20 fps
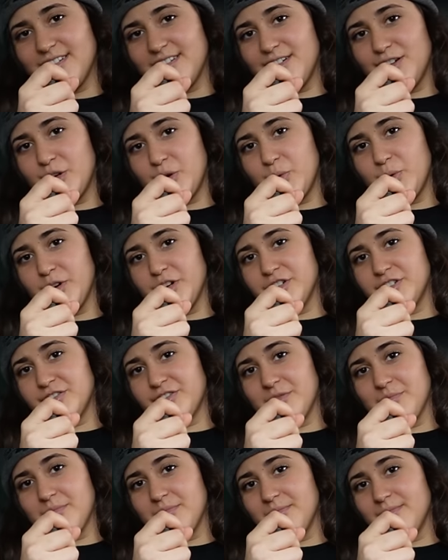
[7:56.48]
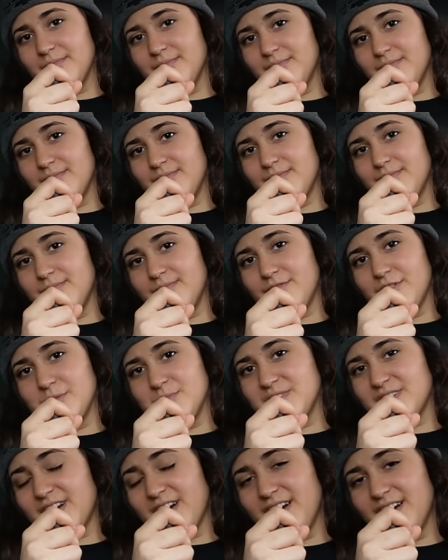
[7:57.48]
No words
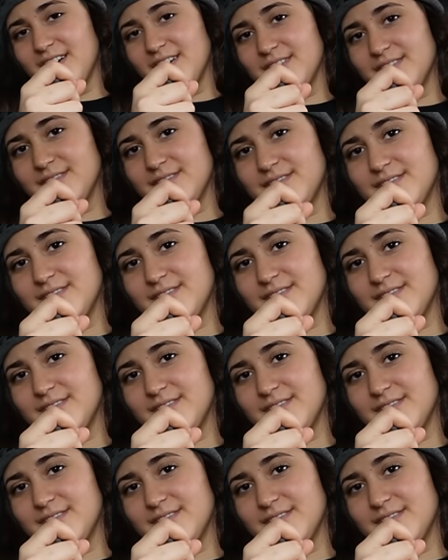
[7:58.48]
from Sky.